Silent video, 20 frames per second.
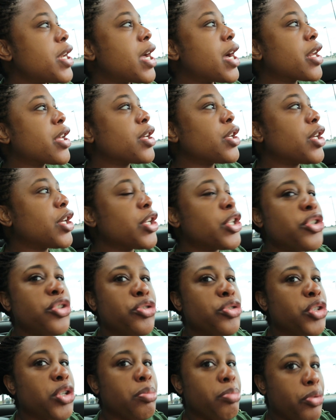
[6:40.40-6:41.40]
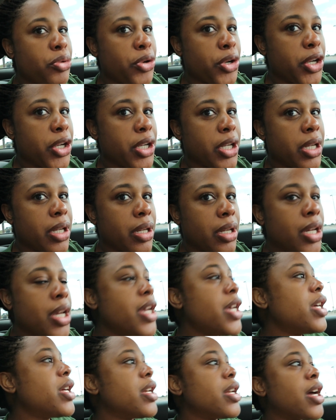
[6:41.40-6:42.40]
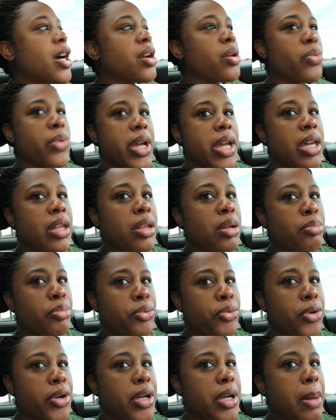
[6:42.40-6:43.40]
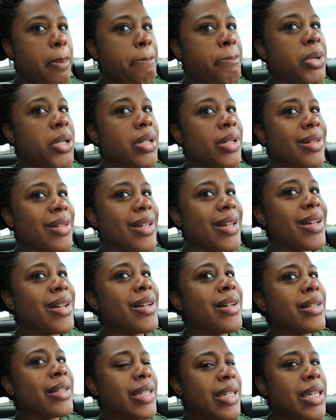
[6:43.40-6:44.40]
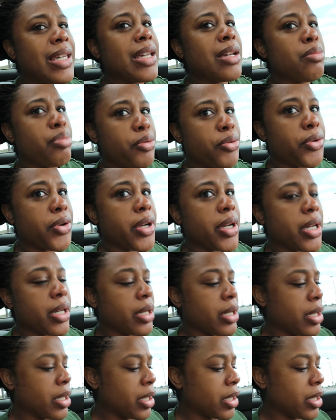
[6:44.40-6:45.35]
not a junior pork, not a regular pork, but a king pork.